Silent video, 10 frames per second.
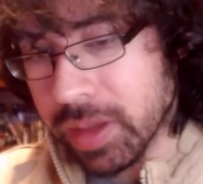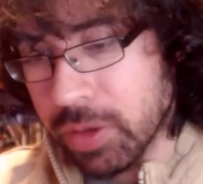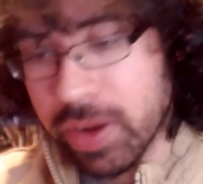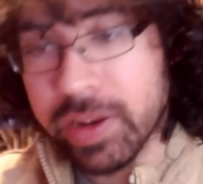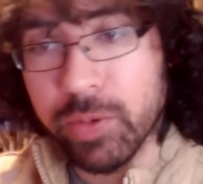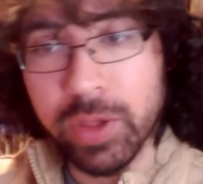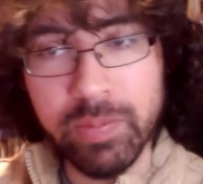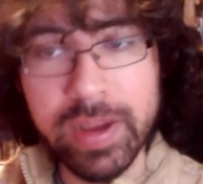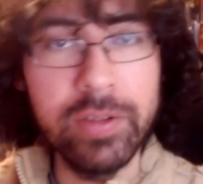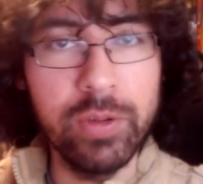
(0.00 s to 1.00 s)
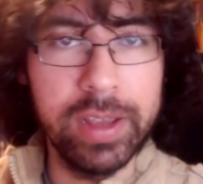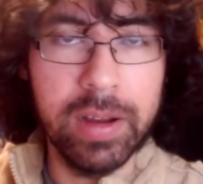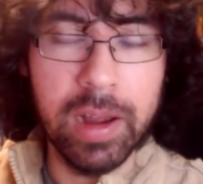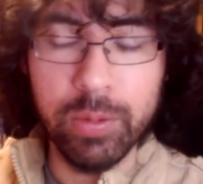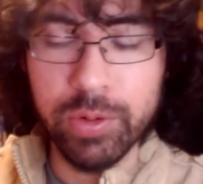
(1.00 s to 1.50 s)
So Ito was just made into like an
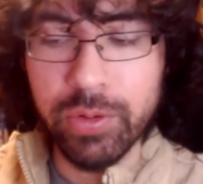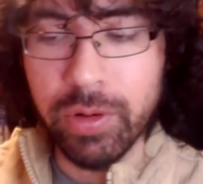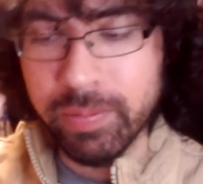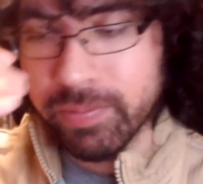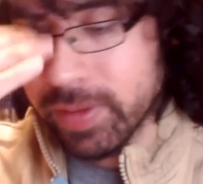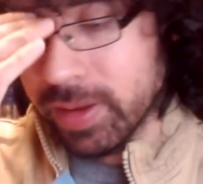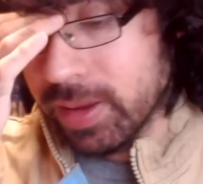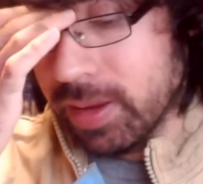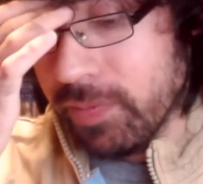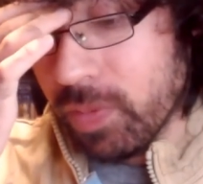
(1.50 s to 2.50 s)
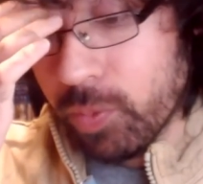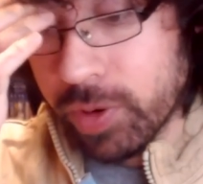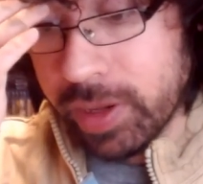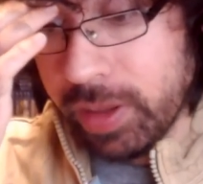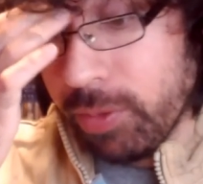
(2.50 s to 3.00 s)
awkward nerd from what he